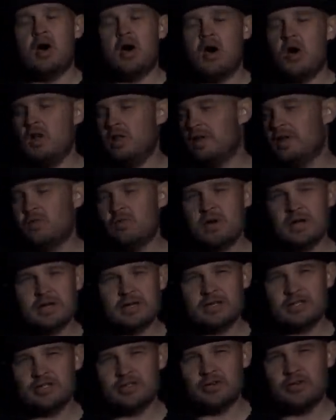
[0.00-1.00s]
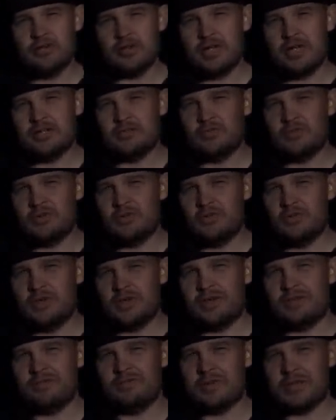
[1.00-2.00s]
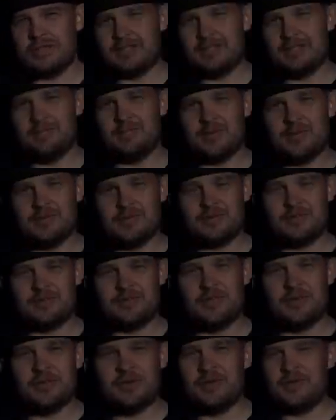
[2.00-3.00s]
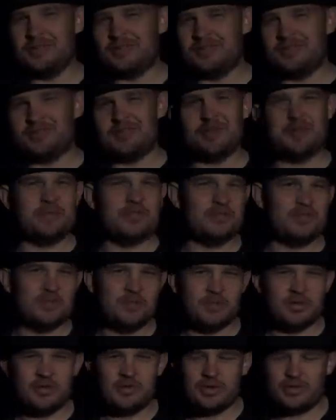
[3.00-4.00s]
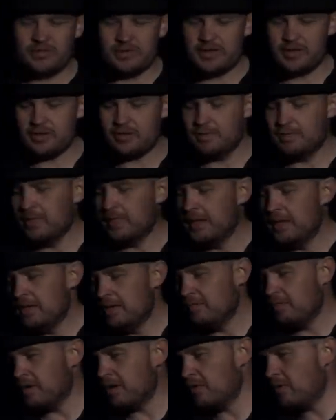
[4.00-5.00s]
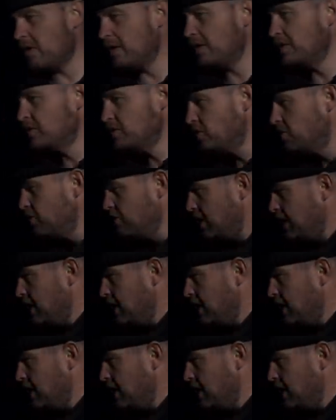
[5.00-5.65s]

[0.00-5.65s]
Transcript: All I wanted to show you guys real quick, my team members know this is gonna be a super quick video, but I wanted to show you